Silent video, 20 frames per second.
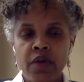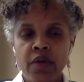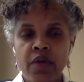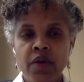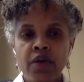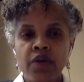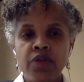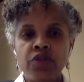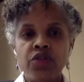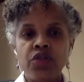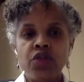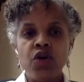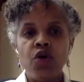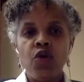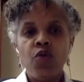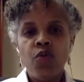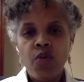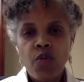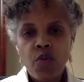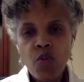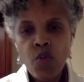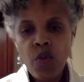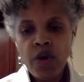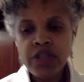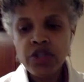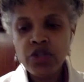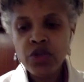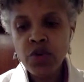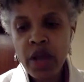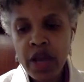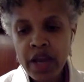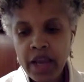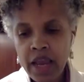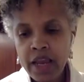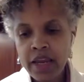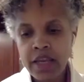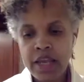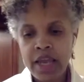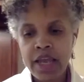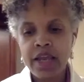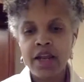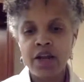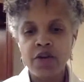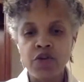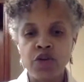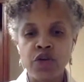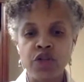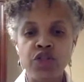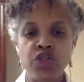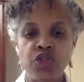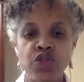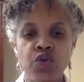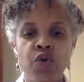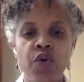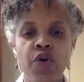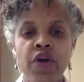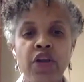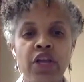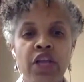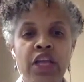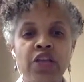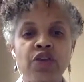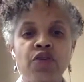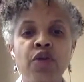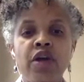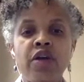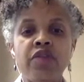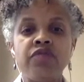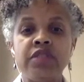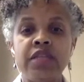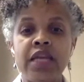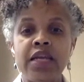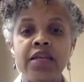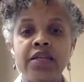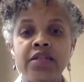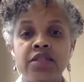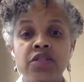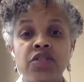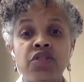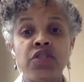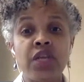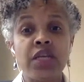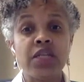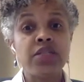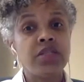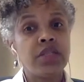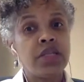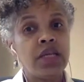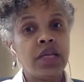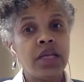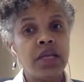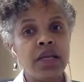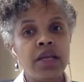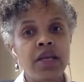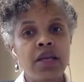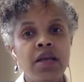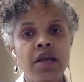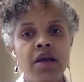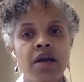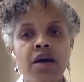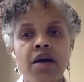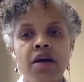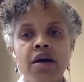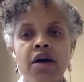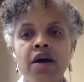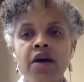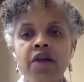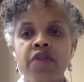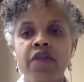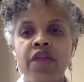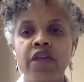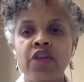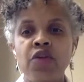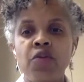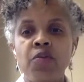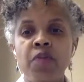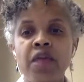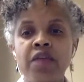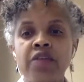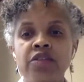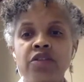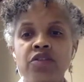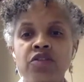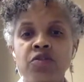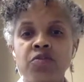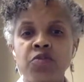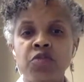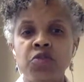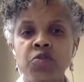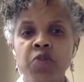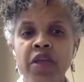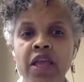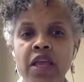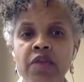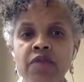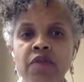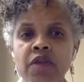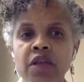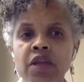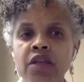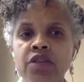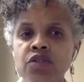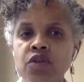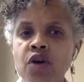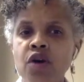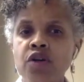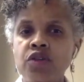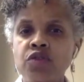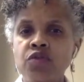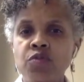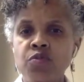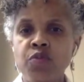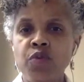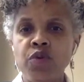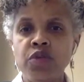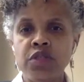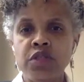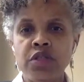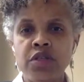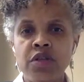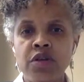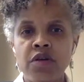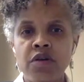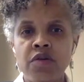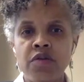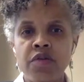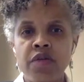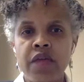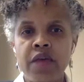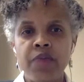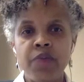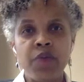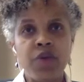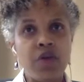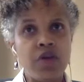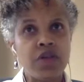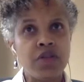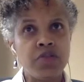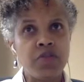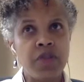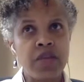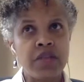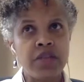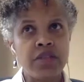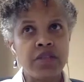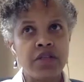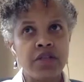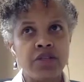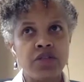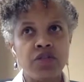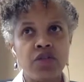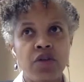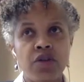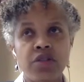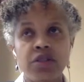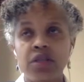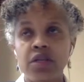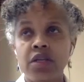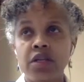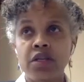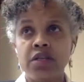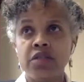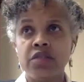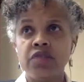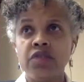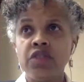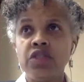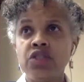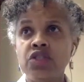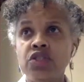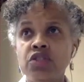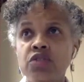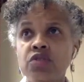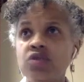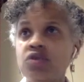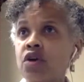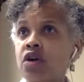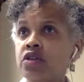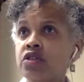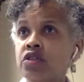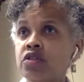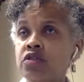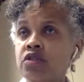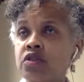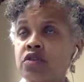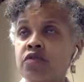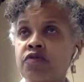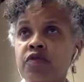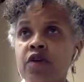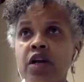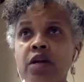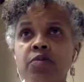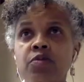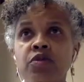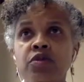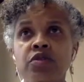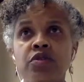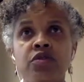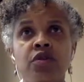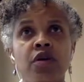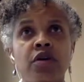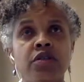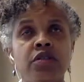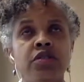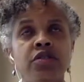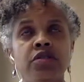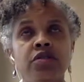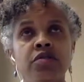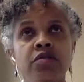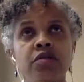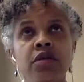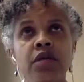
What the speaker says: So once you get a good story and you have data suggesting that your mast cells are misbehaving, it's also important to know that because mast cells talk to connective tissue, talk to nerve fibers, talk to